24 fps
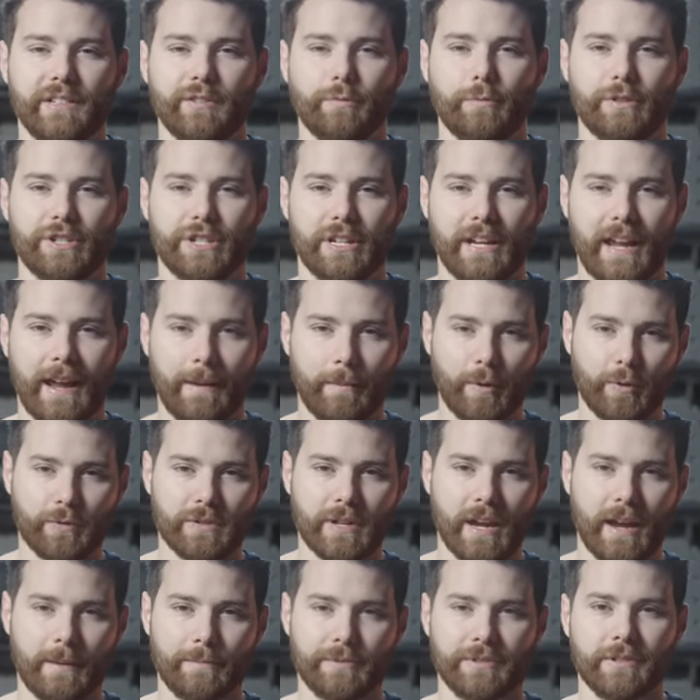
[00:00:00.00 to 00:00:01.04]
switching ammo
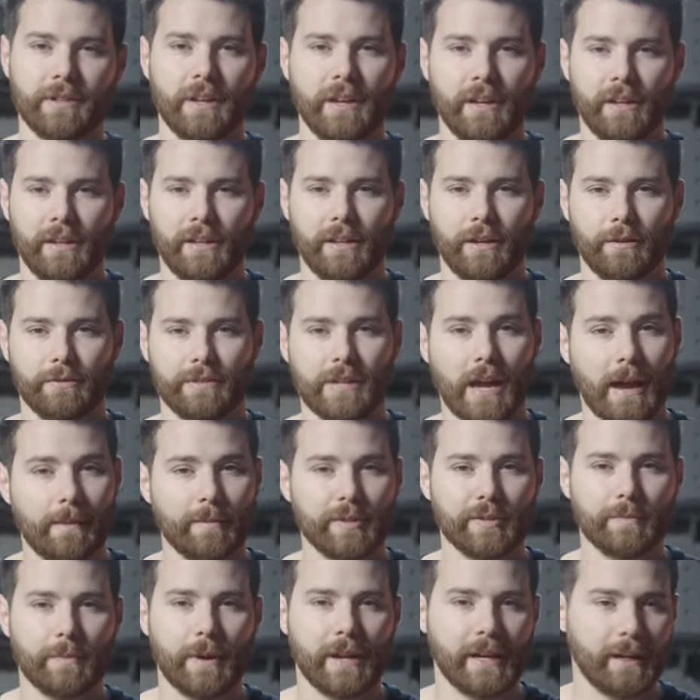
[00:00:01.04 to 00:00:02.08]
types, you know,
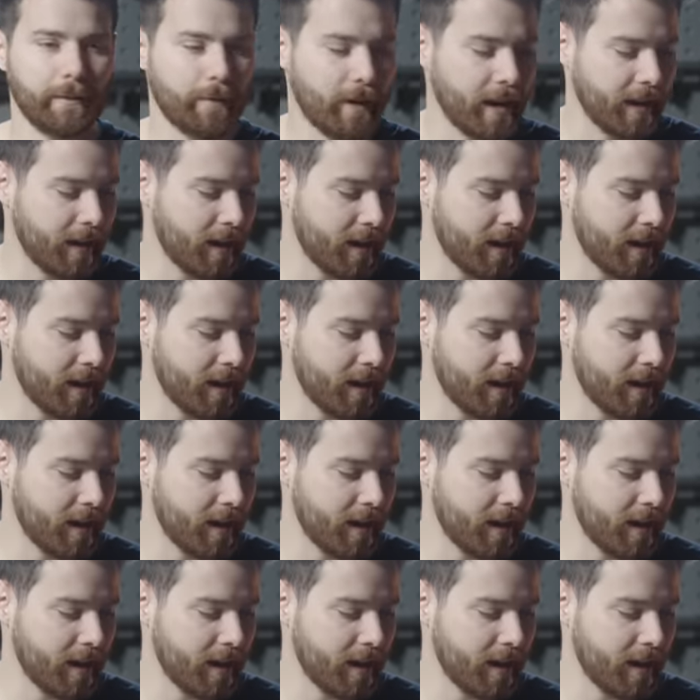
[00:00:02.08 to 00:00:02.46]
time is money, right,